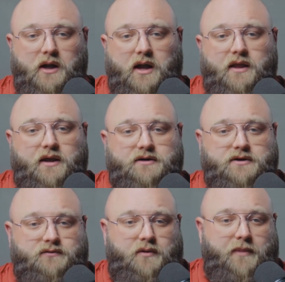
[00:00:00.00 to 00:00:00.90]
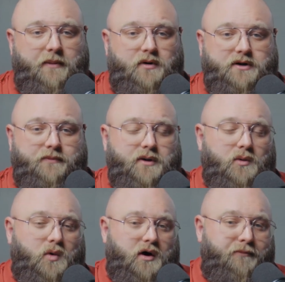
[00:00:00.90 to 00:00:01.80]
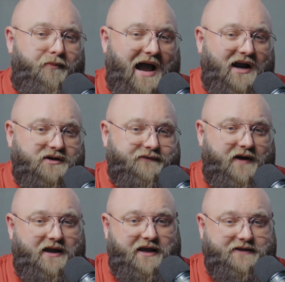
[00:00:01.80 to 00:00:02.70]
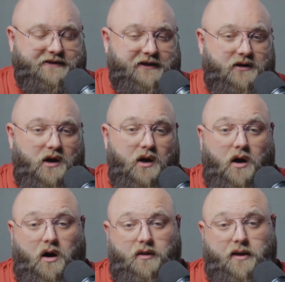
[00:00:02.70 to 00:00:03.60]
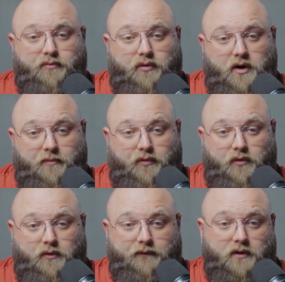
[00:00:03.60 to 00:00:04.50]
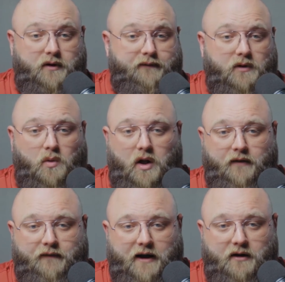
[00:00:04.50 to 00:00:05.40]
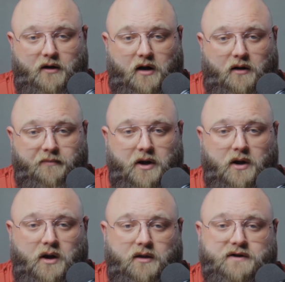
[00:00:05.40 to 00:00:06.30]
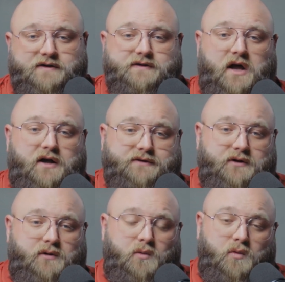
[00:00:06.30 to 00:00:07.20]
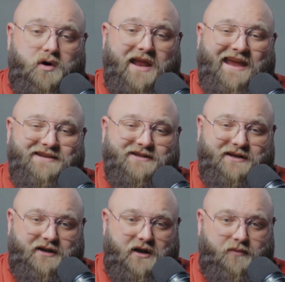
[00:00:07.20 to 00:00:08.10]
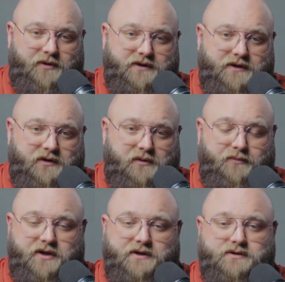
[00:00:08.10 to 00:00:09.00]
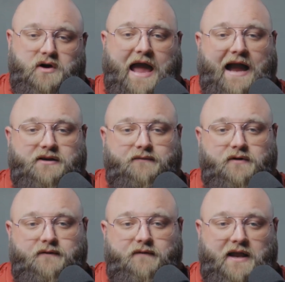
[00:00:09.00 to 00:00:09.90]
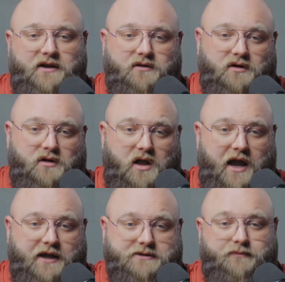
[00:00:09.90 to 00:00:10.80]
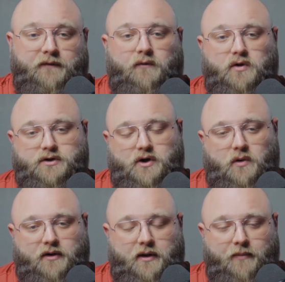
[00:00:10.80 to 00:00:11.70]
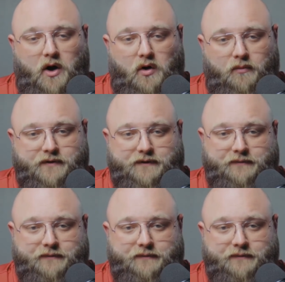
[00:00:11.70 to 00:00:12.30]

And then just remember to be aware of buyers' financing. Are they pre-approved or even qualified at all? This is also where an agent can help you too, because they're actively vetting their clients before showing them homes.